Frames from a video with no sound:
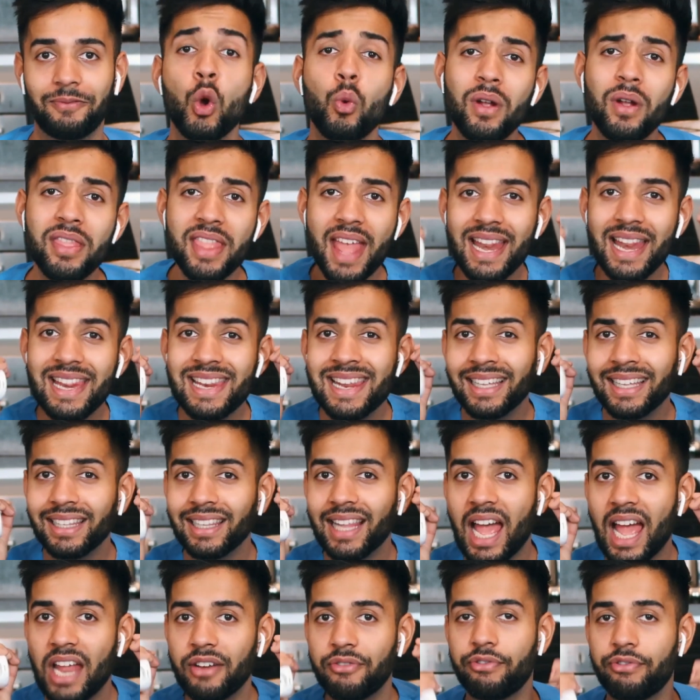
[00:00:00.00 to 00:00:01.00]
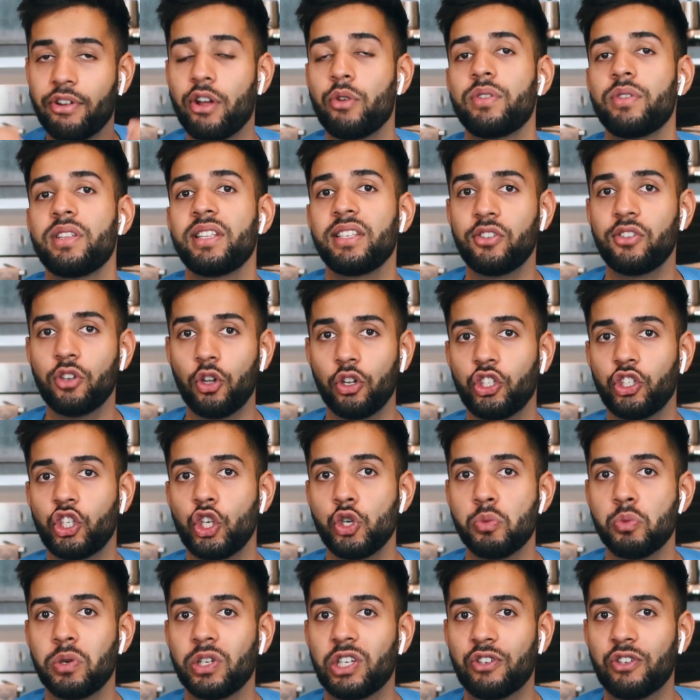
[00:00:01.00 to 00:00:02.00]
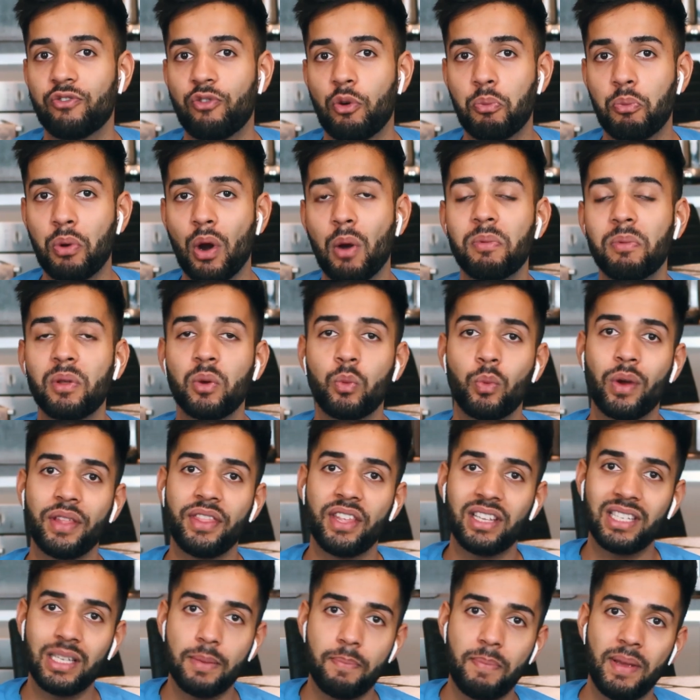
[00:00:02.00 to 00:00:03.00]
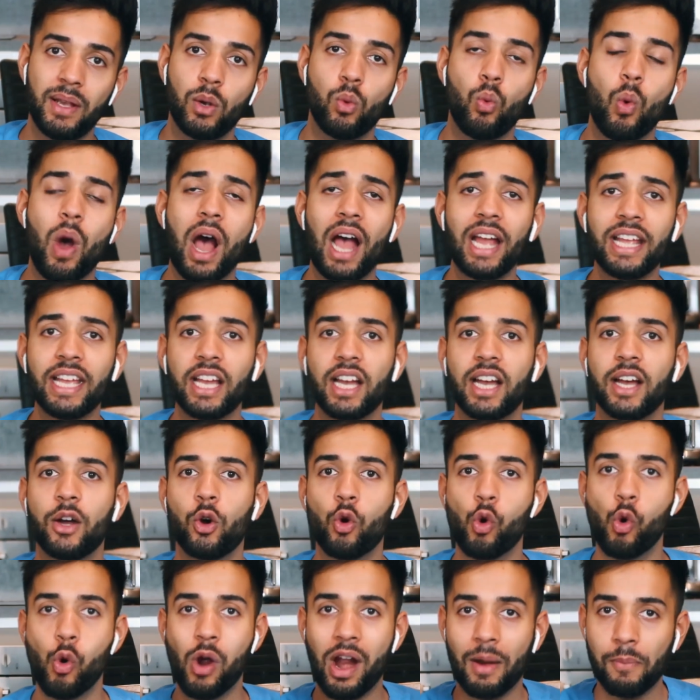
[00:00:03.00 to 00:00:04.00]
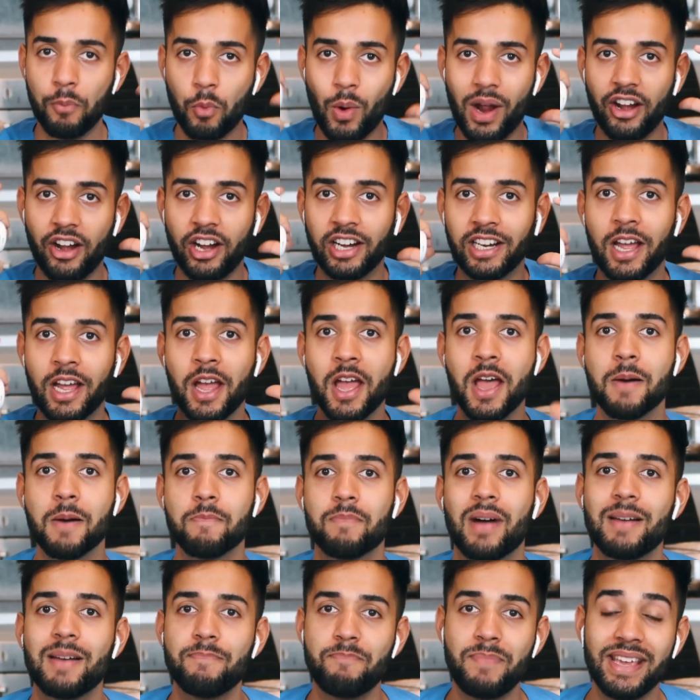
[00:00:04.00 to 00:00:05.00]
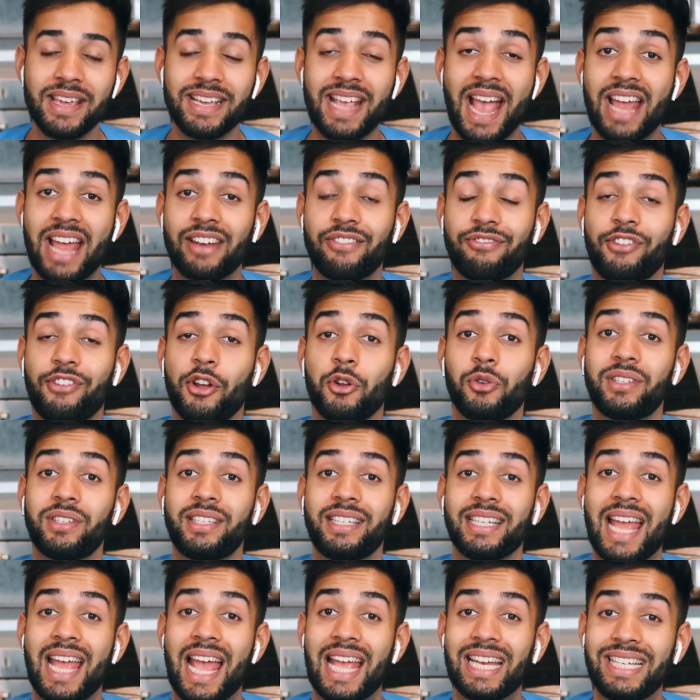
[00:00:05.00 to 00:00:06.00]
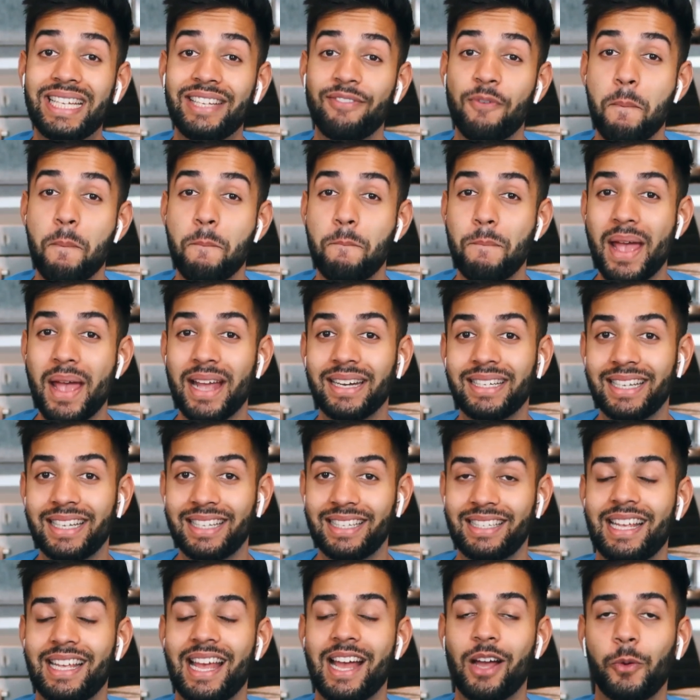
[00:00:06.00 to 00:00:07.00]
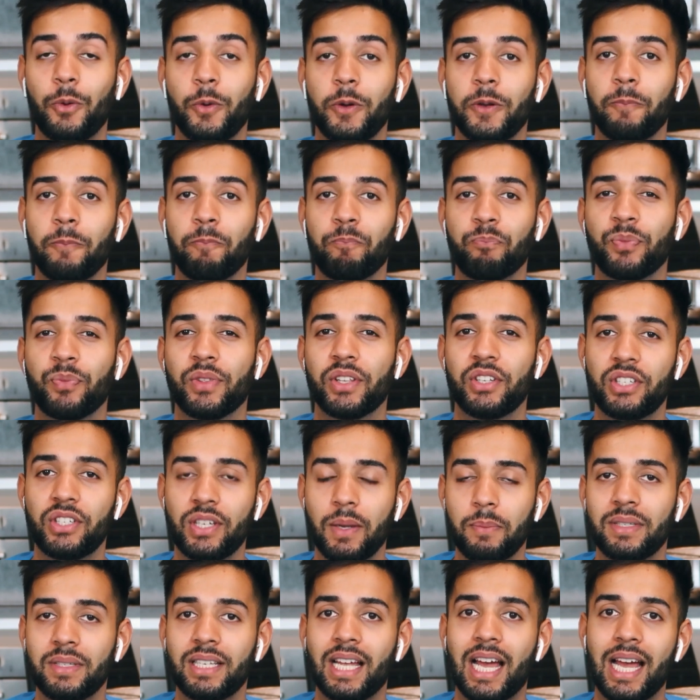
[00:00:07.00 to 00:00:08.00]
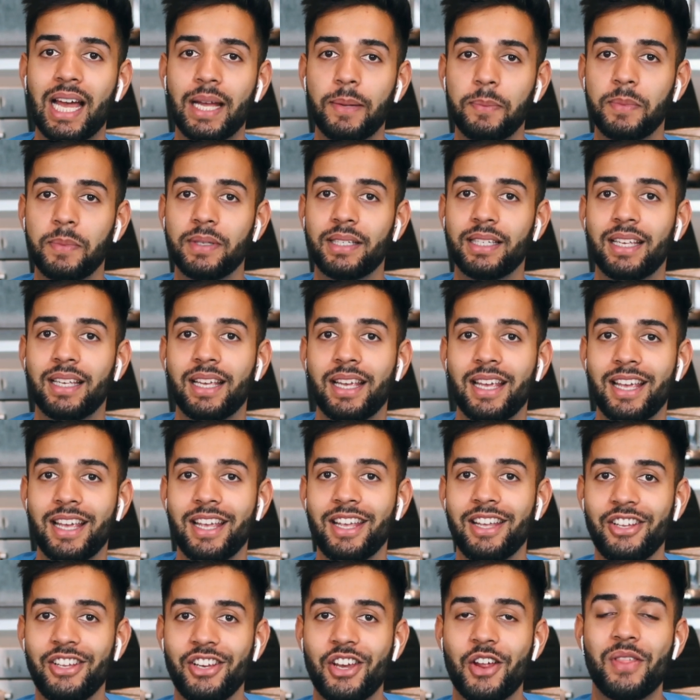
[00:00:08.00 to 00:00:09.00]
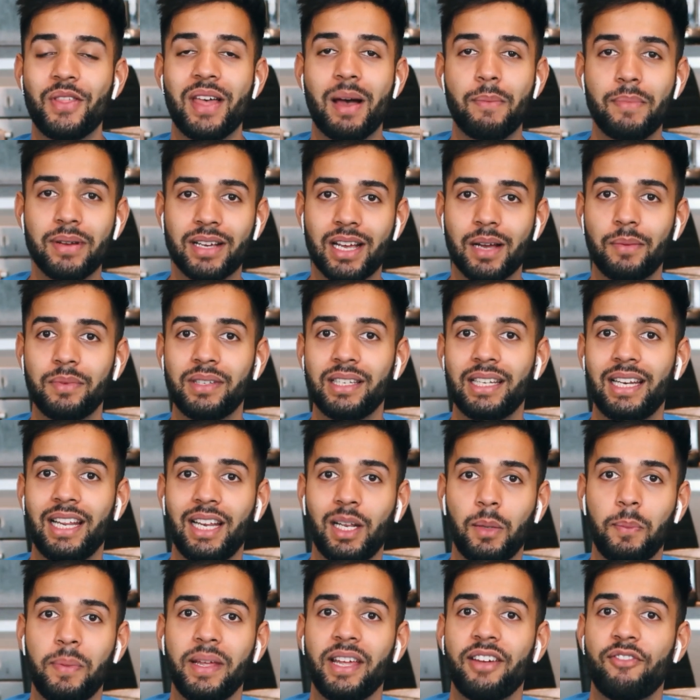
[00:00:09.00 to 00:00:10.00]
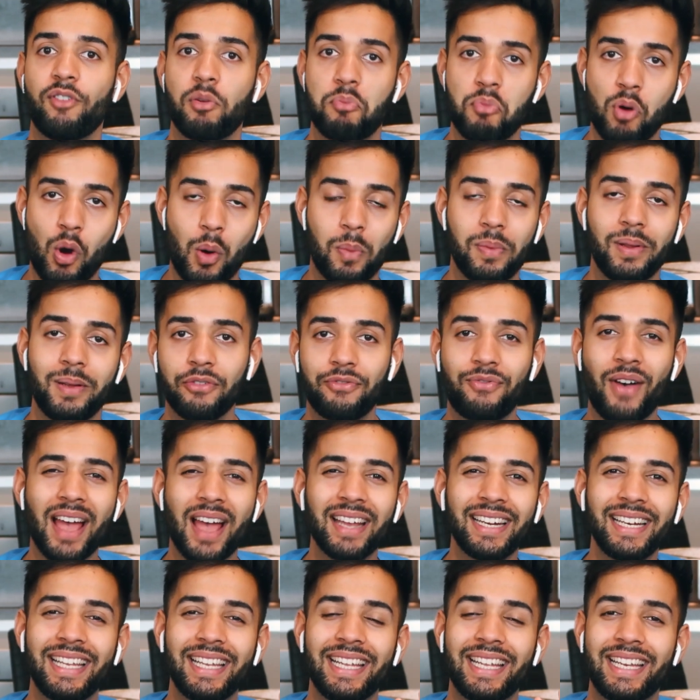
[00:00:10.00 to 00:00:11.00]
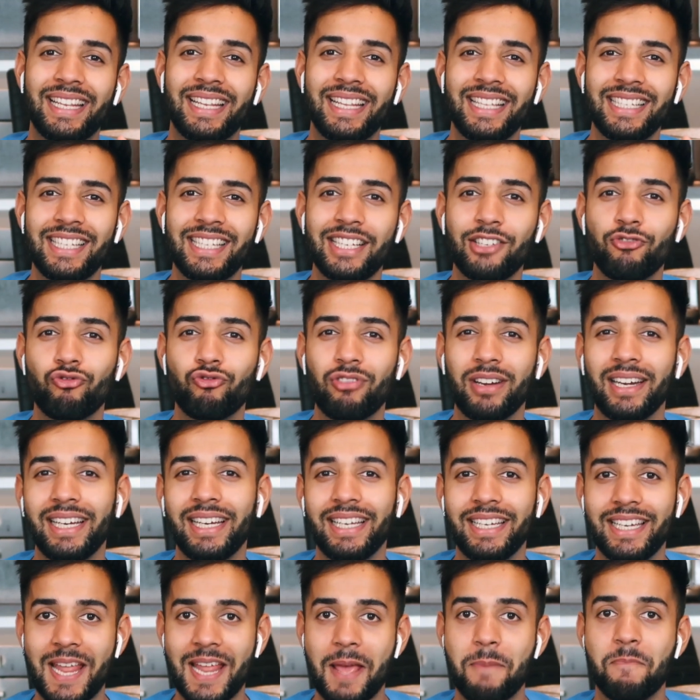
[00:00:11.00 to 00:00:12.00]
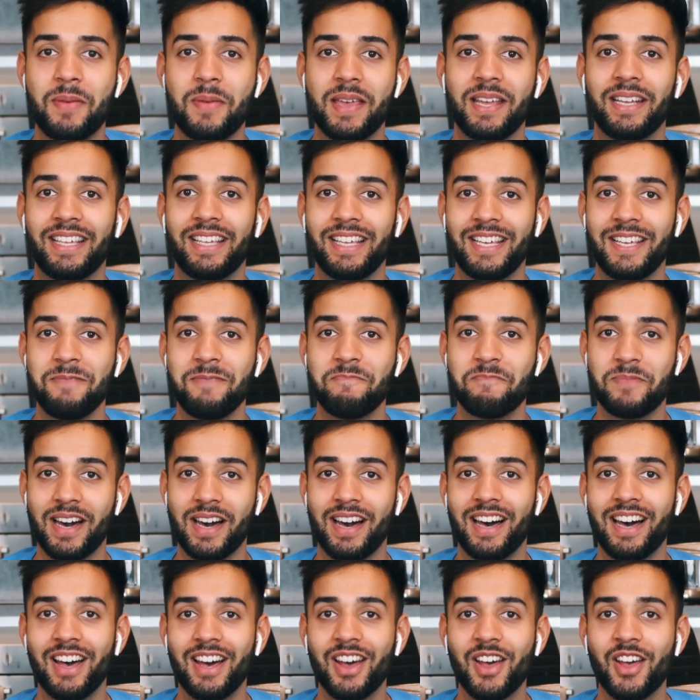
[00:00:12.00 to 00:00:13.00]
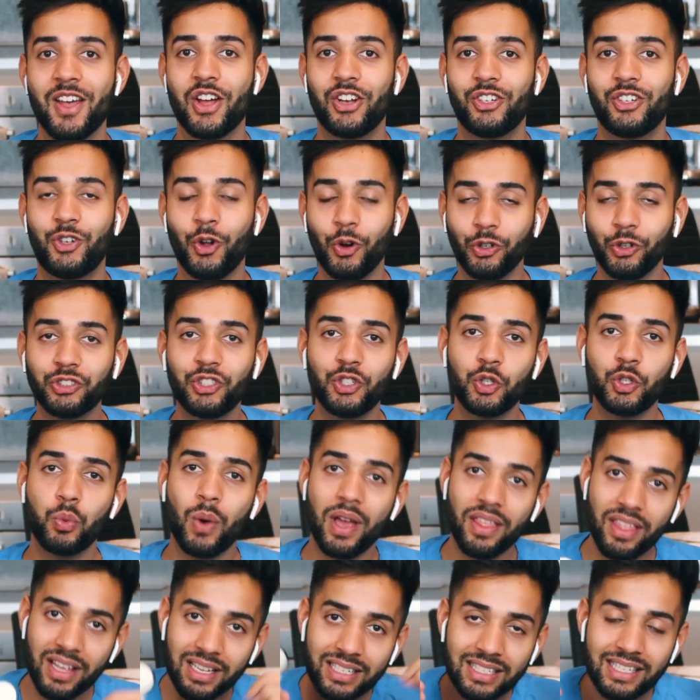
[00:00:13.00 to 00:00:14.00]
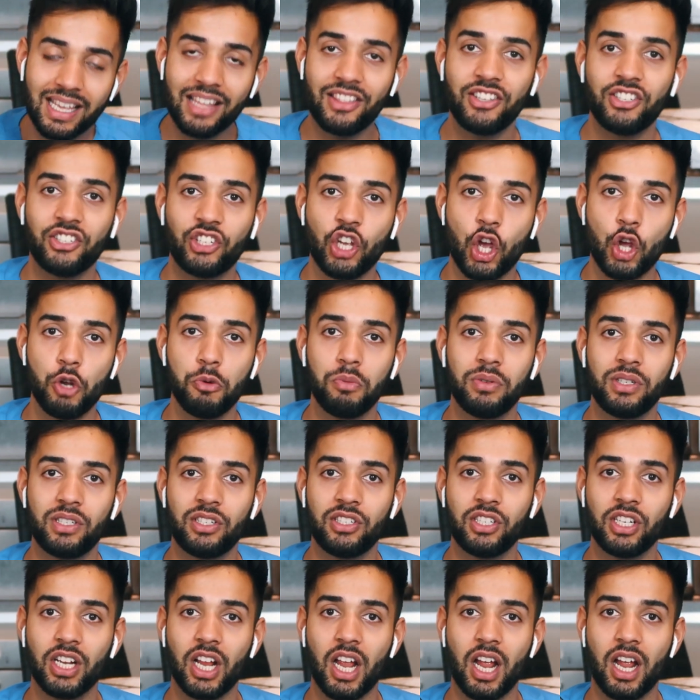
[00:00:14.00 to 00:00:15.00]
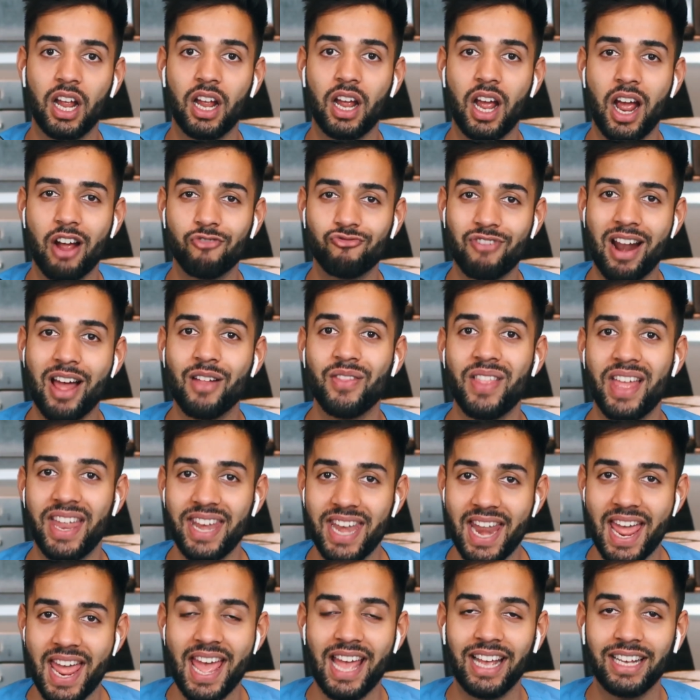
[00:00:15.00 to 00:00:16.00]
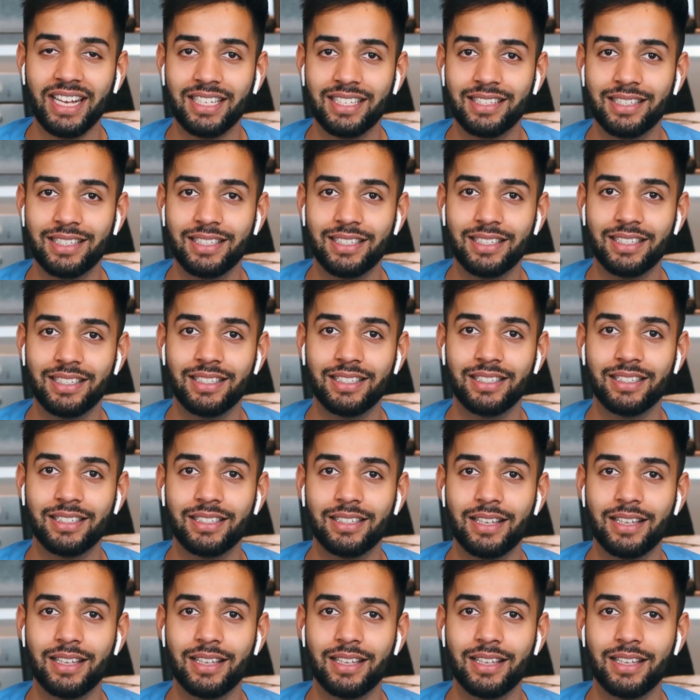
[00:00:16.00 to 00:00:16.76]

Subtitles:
When they're little headphones, it's not too much of a problem. When there's a big wire or I'm wearing my big headphones to get an even better sound, sometimes, you know, that becomes a little bit of a problem. Finally, and this is really nitpicky, but doctors wear their stethoscopes around their necks.